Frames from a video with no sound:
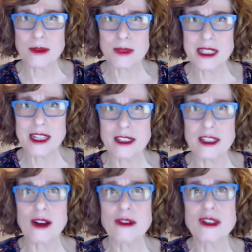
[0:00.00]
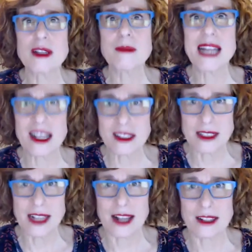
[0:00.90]
we tend to go to somebody
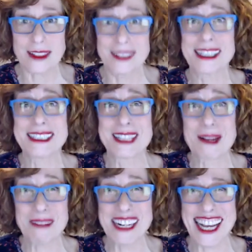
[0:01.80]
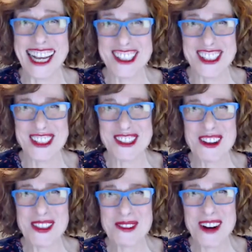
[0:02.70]
else's house and let somebody else do
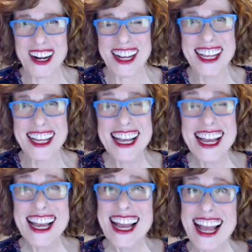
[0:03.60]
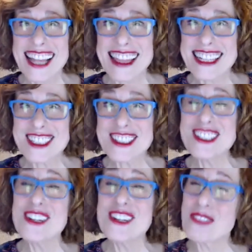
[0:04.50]
all the work. And that's good
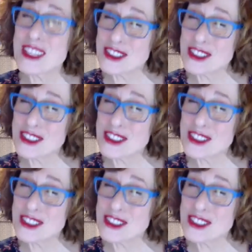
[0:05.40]
too. If this is